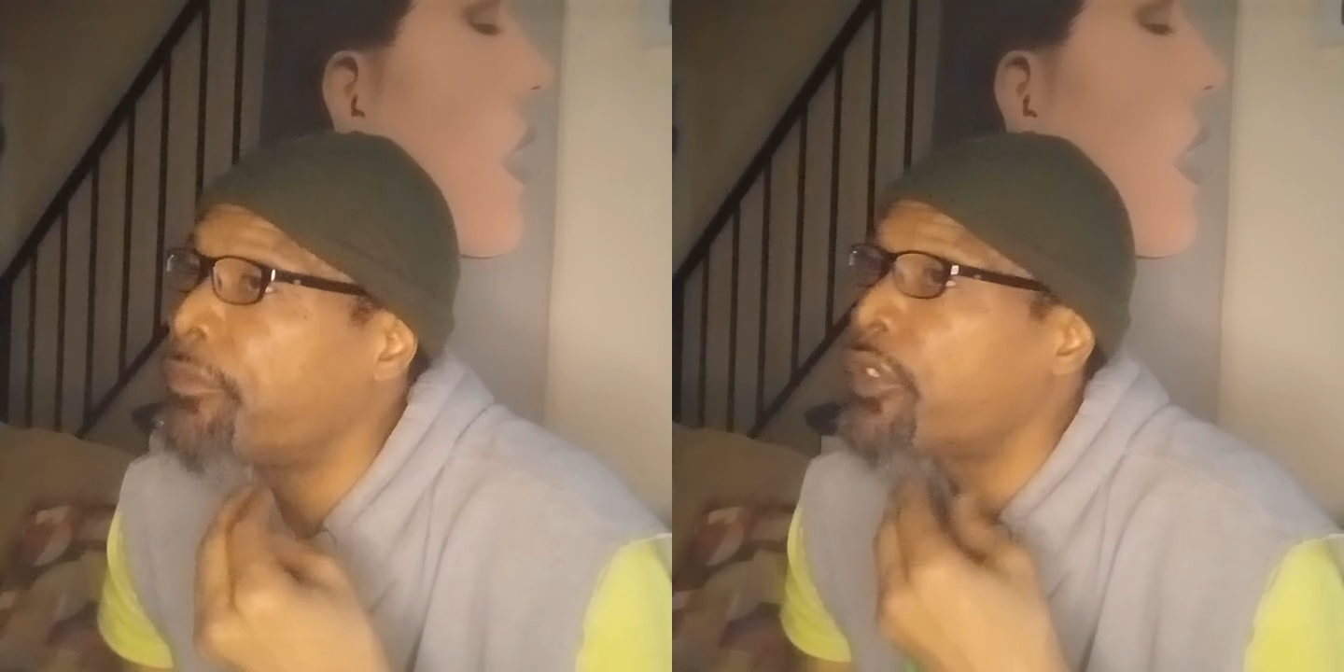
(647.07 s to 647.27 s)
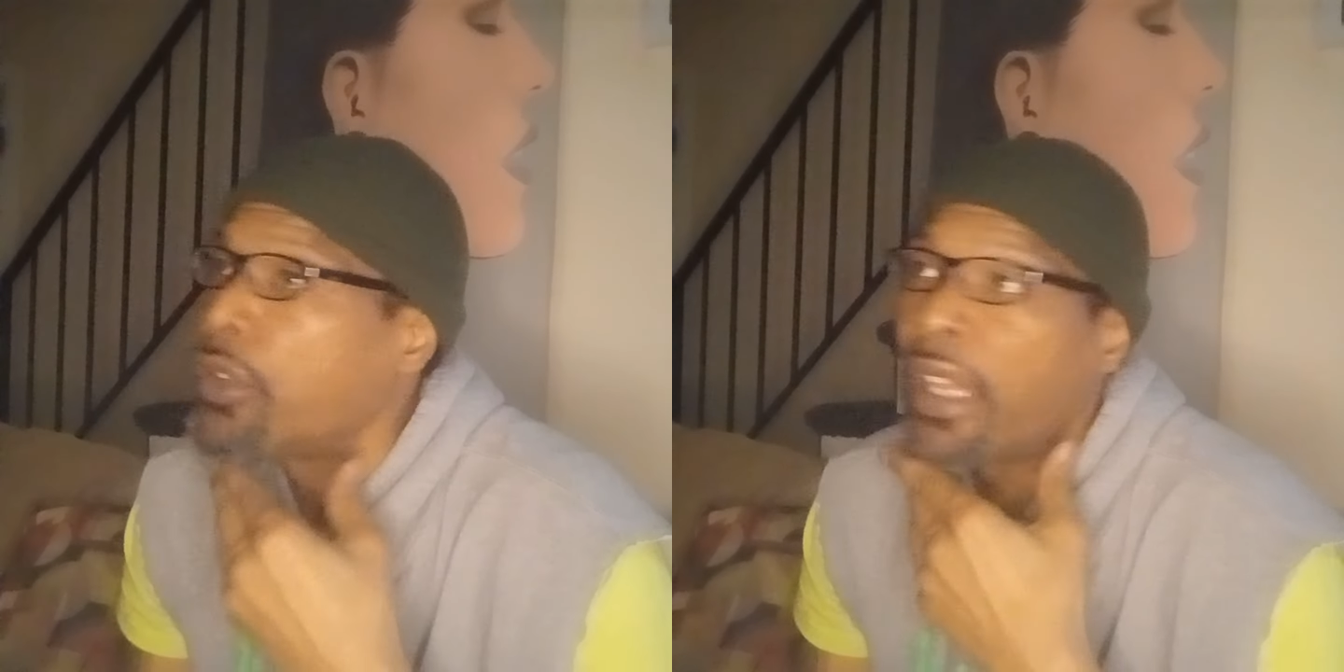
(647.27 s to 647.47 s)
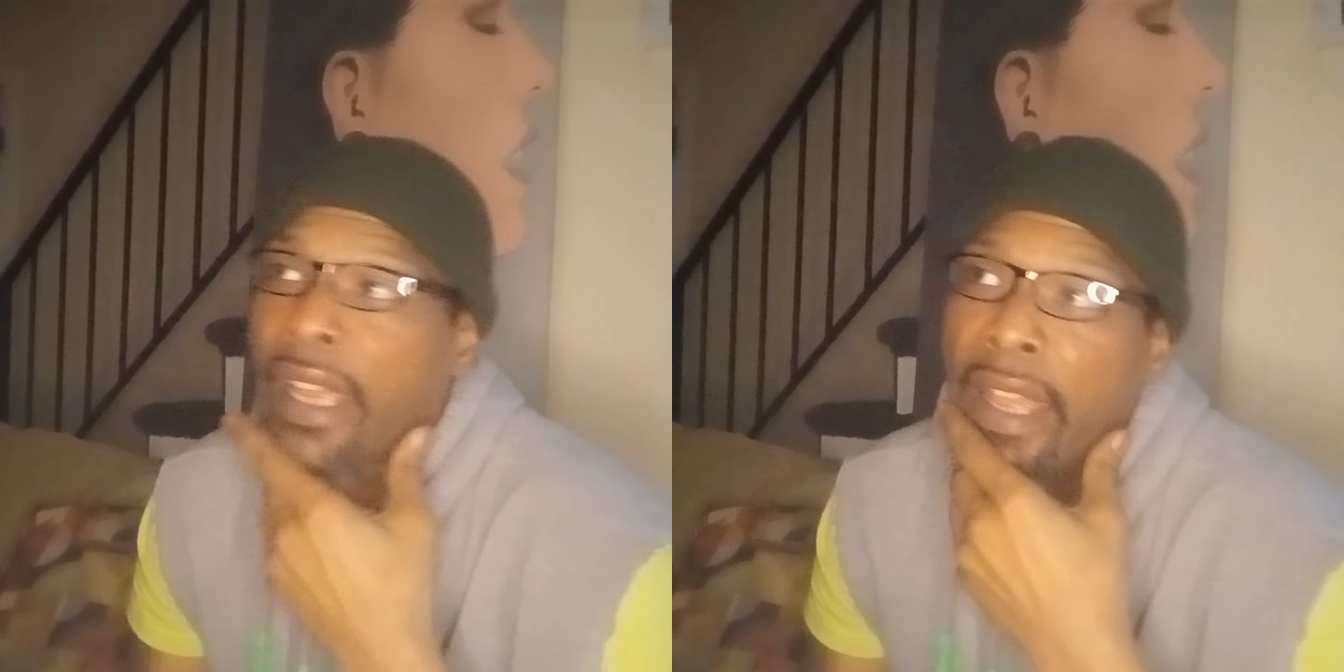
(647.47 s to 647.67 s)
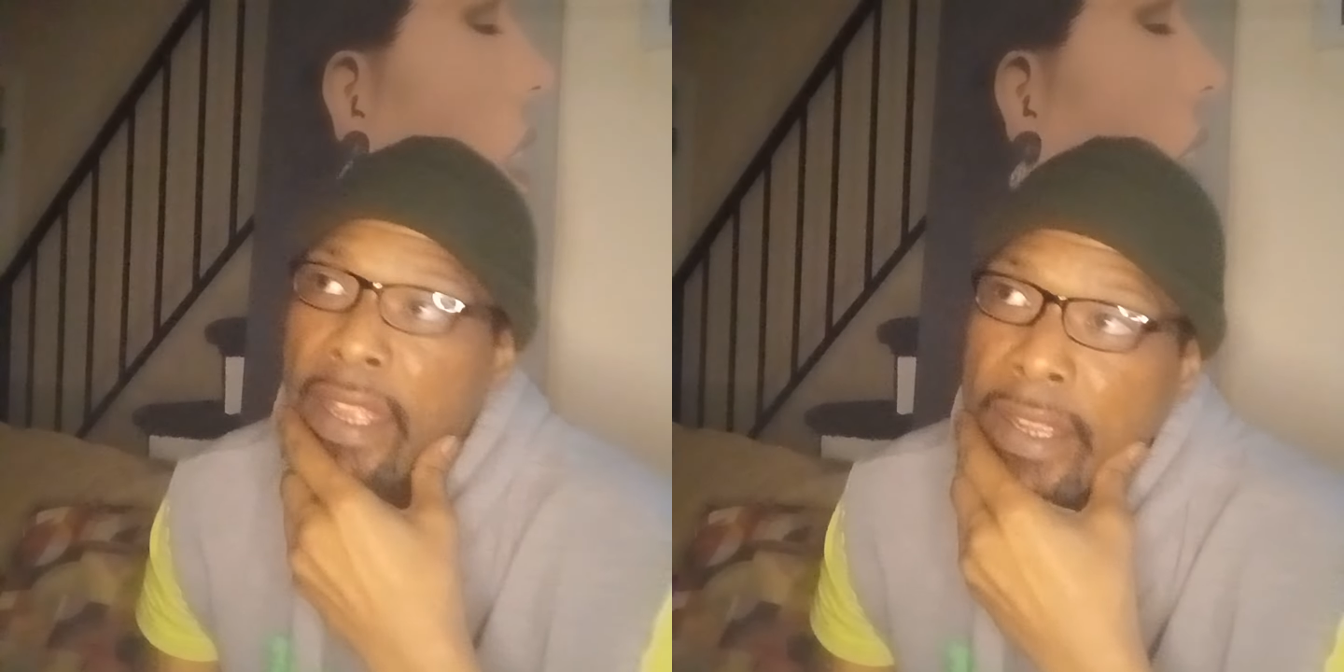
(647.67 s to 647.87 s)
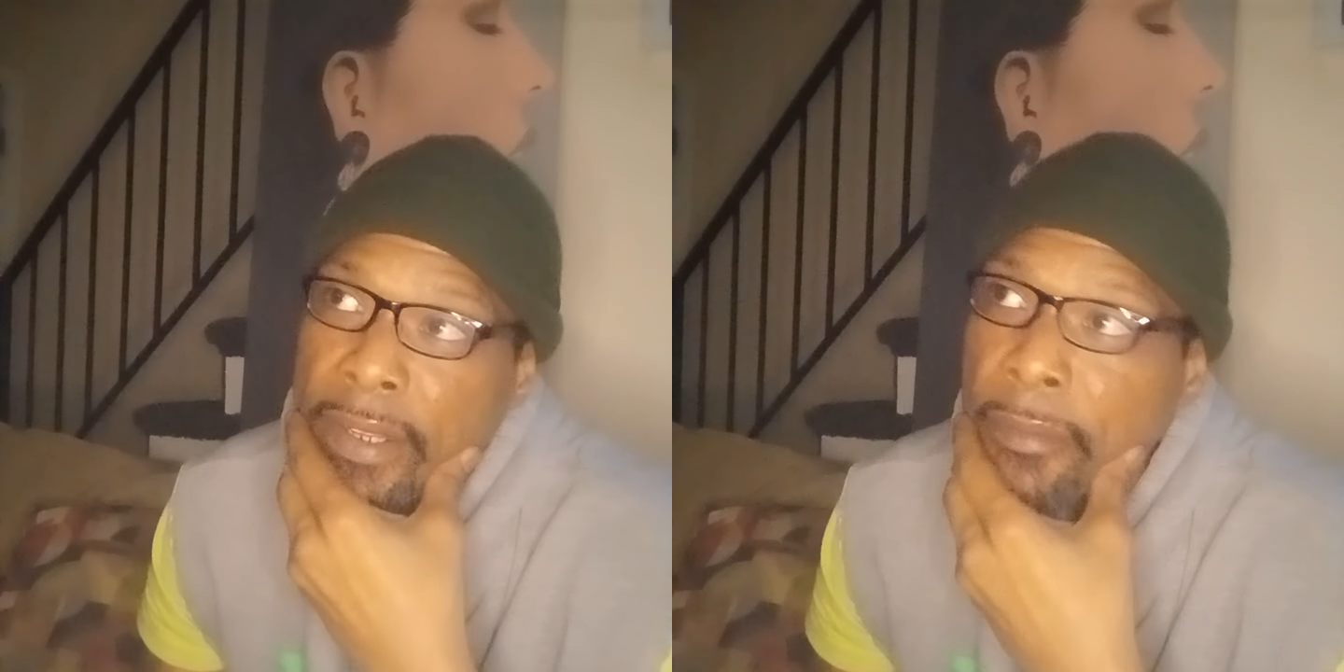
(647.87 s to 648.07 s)
you had
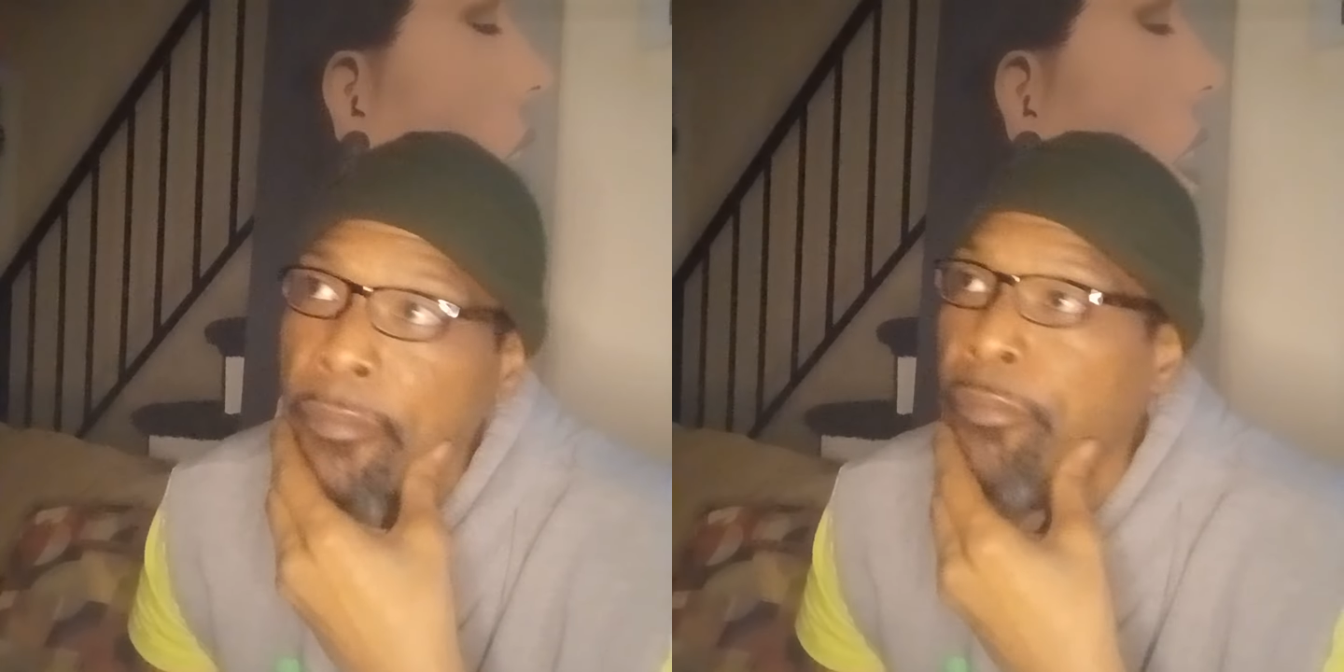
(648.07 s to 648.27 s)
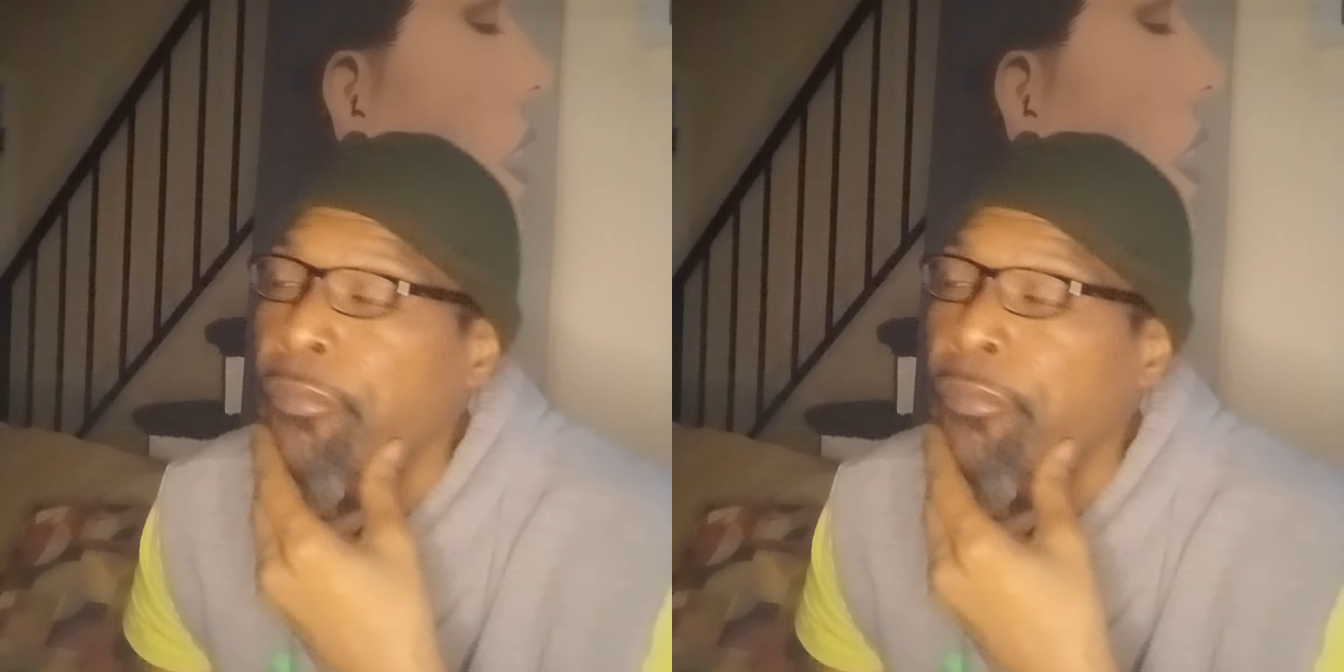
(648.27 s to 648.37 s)
Ham,